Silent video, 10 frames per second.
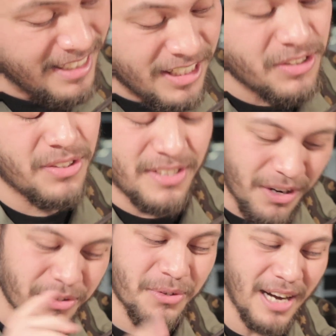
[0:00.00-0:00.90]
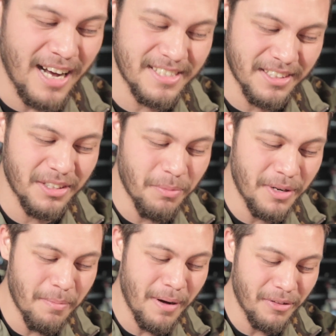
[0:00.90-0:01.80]
need to tell you guys a little
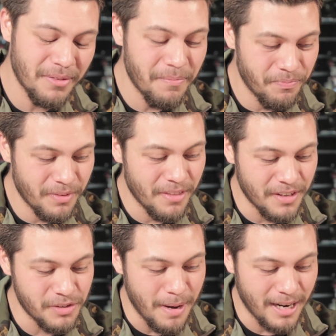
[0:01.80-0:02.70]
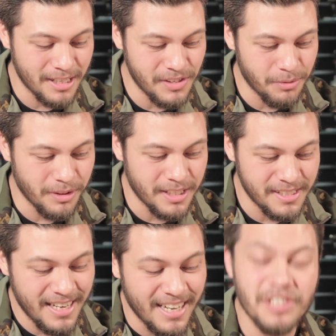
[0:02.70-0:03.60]
bit about this magazine
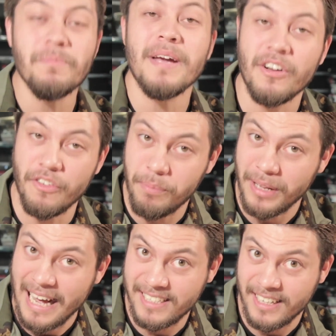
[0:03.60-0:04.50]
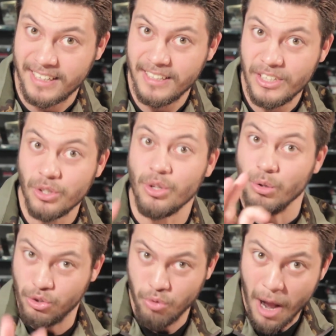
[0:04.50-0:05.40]
release. It is made out of plastic, so
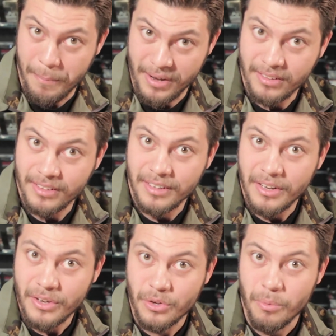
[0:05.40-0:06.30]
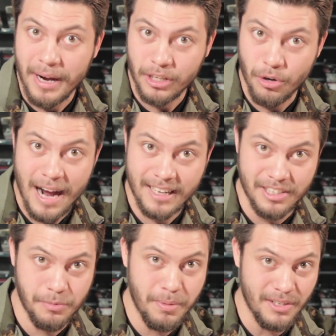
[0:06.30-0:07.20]
don't drop it. You might crack
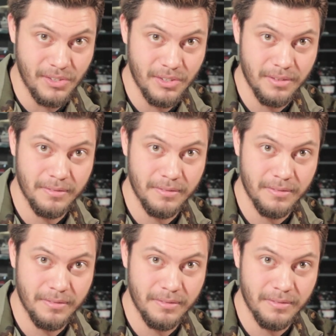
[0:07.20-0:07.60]
this piece.